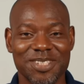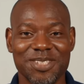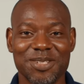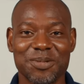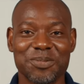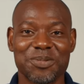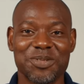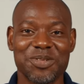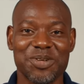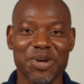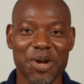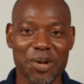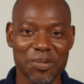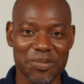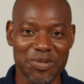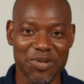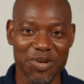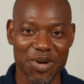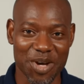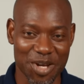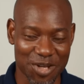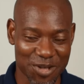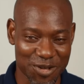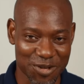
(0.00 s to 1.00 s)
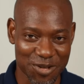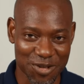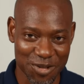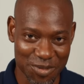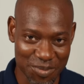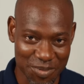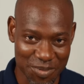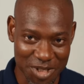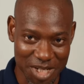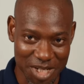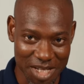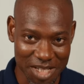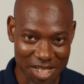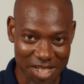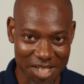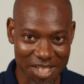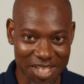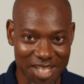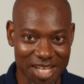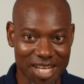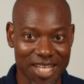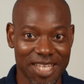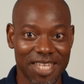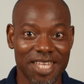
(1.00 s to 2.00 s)
subscribed to our YouTube
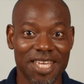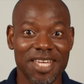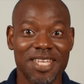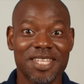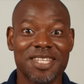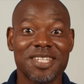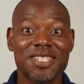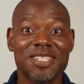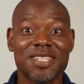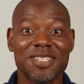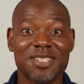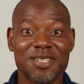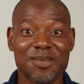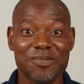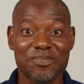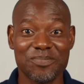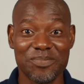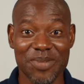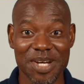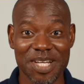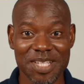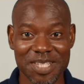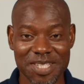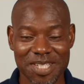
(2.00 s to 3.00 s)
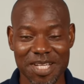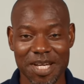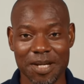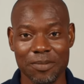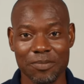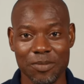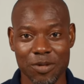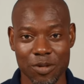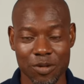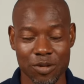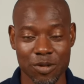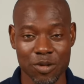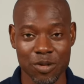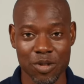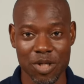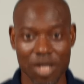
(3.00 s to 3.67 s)
channel, I think this is the best time to do